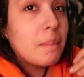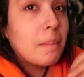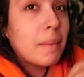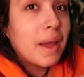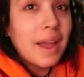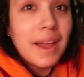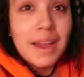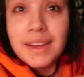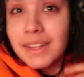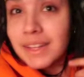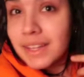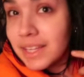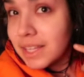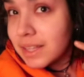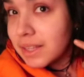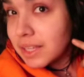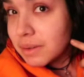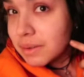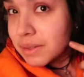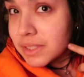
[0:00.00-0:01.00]
my acne,
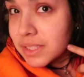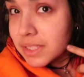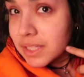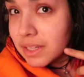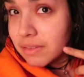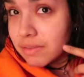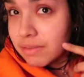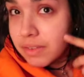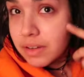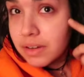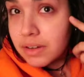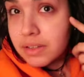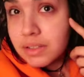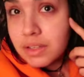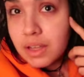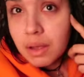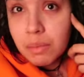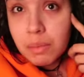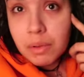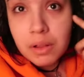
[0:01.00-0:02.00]
like, my skin flares
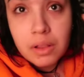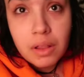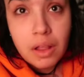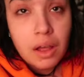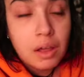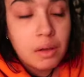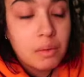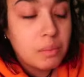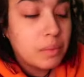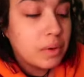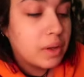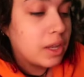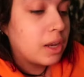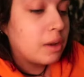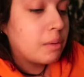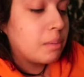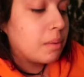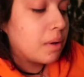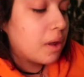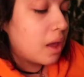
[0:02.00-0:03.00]
up a lot when
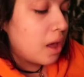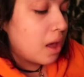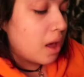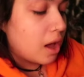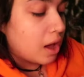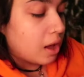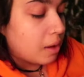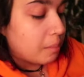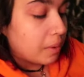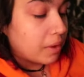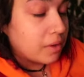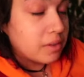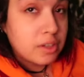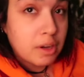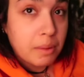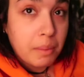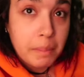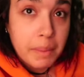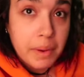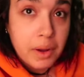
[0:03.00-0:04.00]
I'm about to
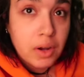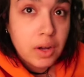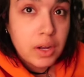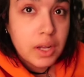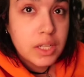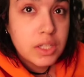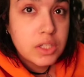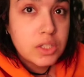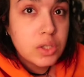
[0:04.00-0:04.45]
start my period.